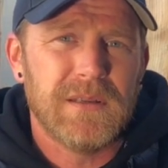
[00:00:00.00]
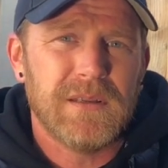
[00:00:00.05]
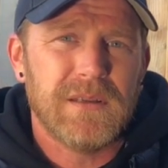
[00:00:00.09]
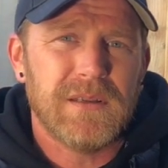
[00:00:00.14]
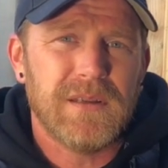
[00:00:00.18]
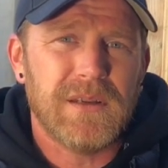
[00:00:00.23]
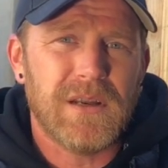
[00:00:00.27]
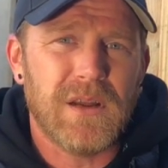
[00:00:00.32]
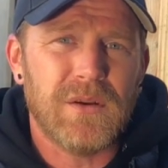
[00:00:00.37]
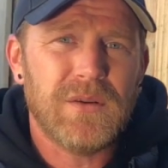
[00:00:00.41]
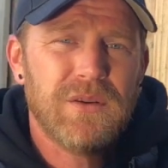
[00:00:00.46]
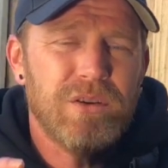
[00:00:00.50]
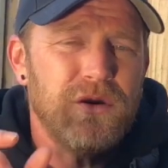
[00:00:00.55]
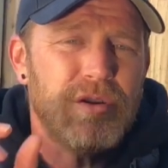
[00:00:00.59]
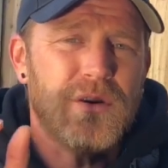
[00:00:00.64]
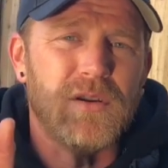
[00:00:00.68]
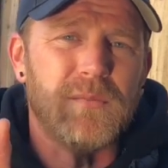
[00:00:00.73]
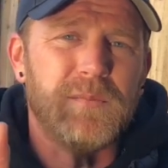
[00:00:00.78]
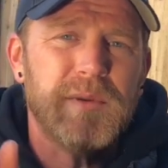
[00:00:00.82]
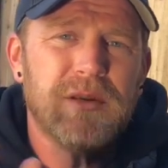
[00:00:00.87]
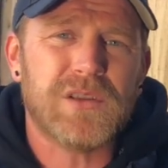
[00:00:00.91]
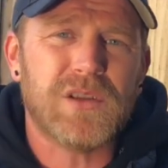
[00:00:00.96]
you know, and you
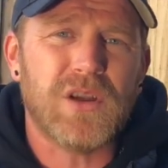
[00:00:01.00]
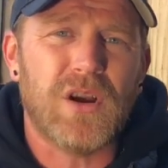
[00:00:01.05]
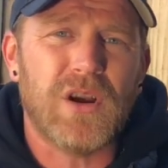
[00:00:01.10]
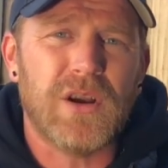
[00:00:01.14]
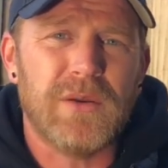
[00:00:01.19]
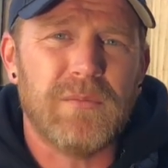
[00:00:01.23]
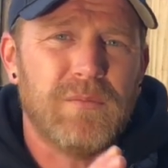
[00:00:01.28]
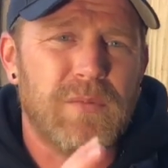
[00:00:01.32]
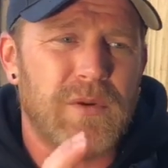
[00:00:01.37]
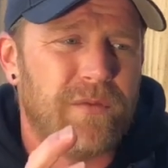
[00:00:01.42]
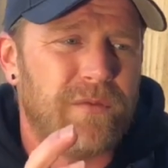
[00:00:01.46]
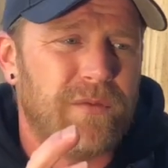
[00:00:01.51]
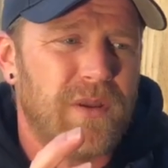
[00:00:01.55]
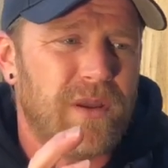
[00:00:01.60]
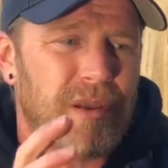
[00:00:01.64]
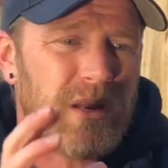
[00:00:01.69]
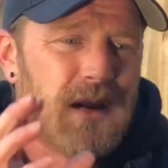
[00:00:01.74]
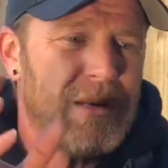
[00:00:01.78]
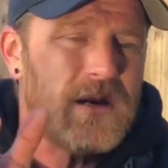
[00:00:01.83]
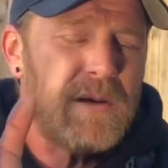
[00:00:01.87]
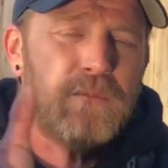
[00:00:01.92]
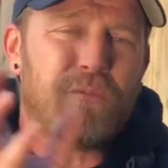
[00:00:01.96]
could be starting with,
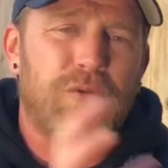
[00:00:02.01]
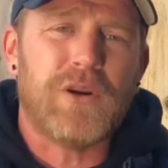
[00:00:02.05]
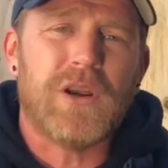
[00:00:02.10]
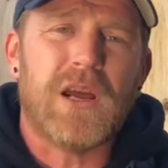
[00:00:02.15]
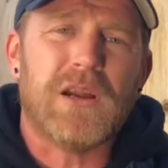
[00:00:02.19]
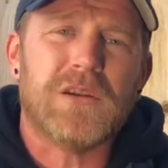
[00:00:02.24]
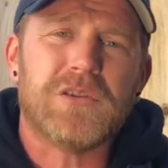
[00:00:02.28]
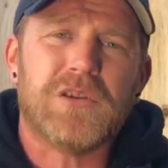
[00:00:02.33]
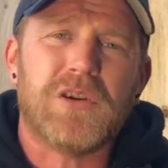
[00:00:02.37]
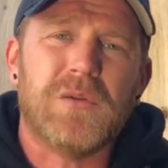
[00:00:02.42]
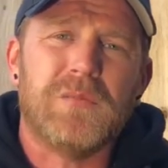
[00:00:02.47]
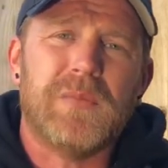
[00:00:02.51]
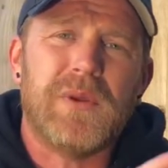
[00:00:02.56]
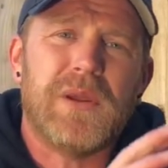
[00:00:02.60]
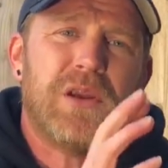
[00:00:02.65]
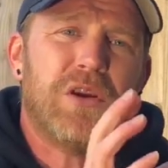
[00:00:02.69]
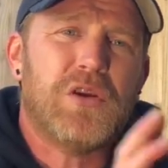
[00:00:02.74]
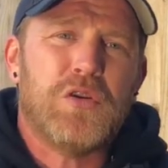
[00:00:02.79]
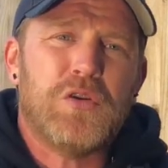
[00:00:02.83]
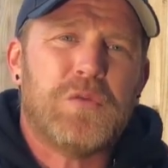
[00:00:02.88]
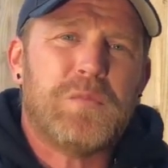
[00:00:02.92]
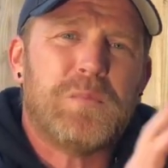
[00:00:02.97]
and the product can be
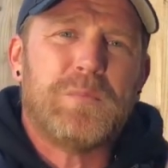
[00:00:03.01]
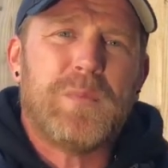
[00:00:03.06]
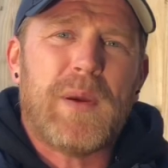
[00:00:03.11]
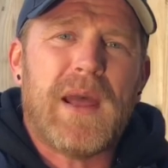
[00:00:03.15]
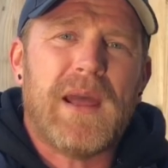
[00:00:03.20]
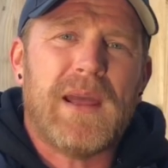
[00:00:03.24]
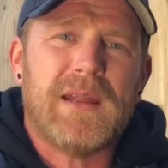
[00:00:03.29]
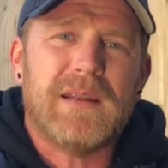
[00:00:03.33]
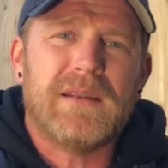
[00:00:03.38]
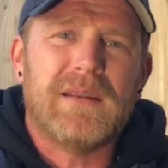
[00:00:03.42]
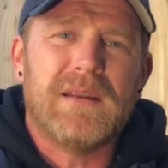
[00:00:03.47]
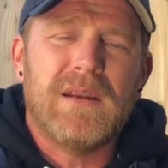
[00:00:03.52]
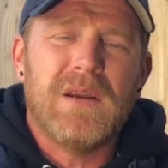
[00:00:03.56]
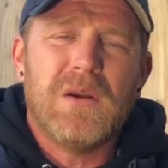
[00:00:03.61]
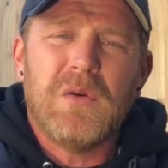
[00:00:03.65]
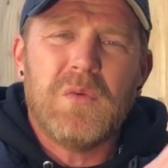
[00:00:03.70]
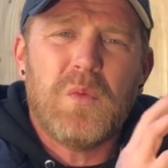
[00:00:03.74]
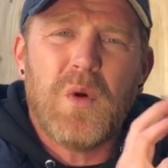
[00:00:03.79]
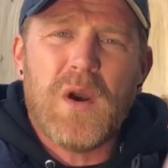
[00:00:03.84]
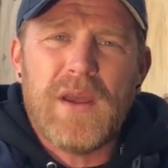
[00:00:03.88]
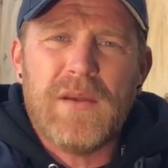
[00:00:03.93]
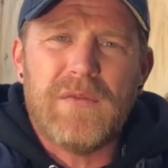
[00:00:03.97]
good, bad,
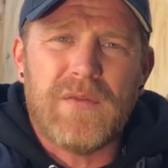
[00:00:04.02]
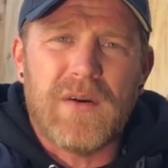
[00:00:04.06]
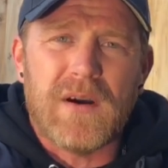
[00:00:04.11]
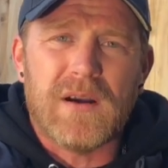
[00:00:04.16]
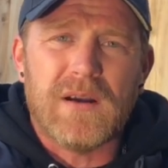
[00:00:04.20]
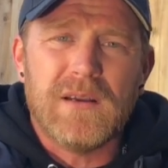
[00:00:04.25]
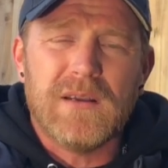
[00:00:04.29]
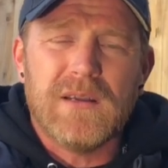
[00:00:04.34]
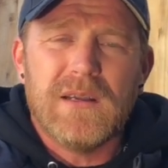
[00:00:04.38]
whatever,